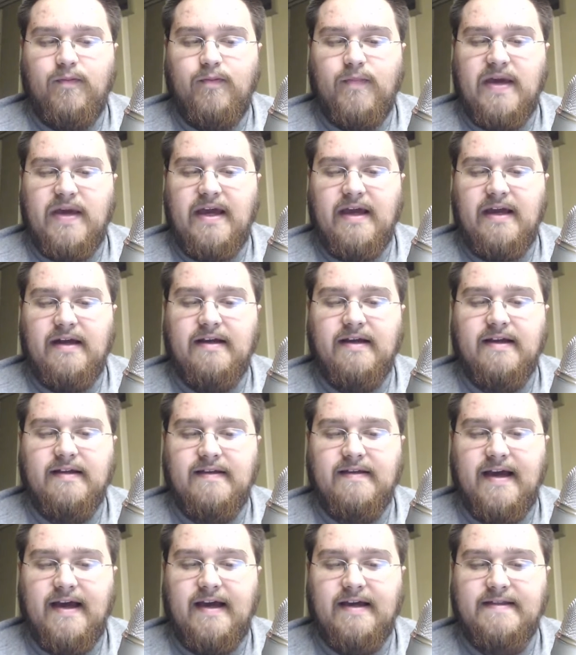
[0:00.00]
panic
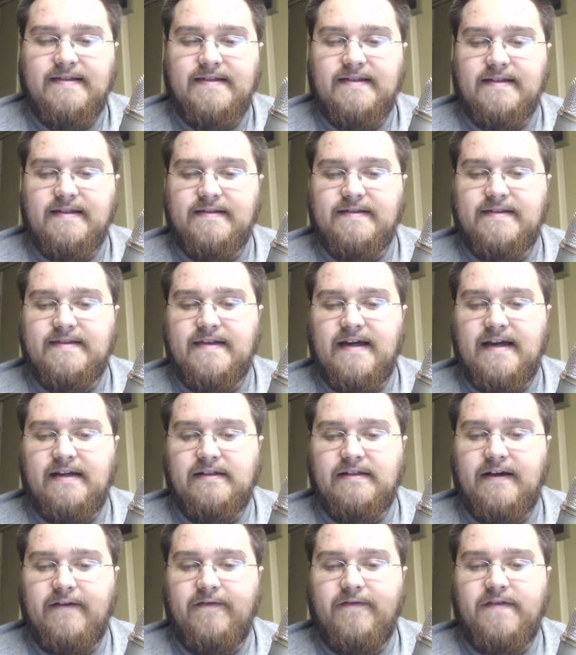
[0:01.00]
attacks since I
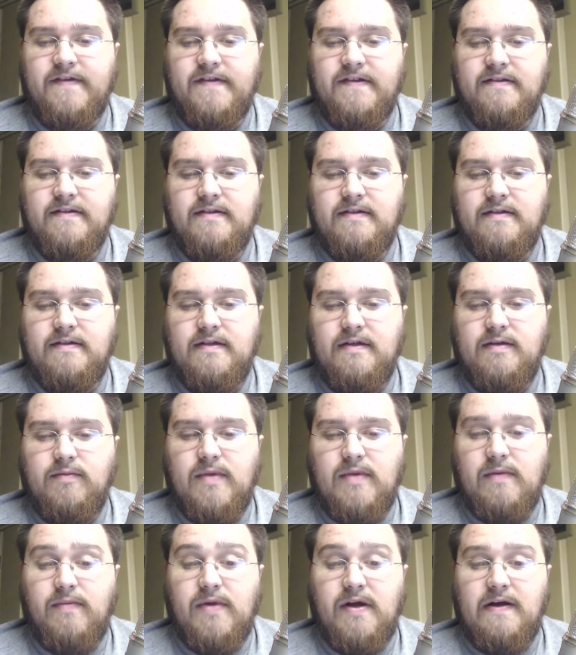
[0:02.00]
left
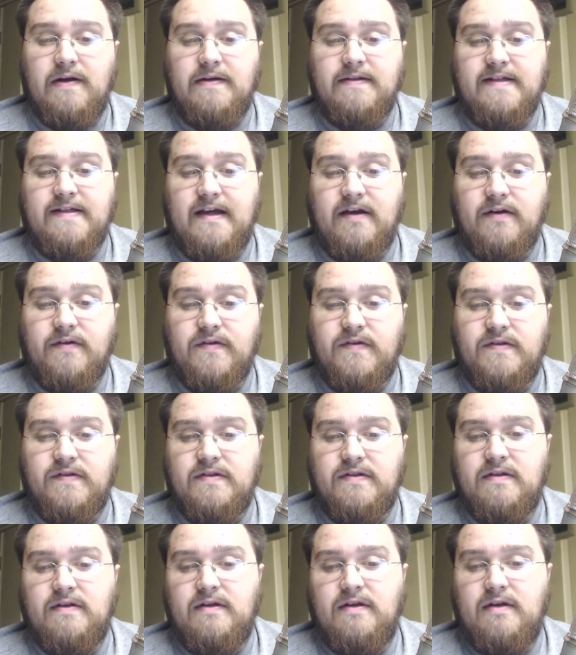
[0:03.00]
my parents' house,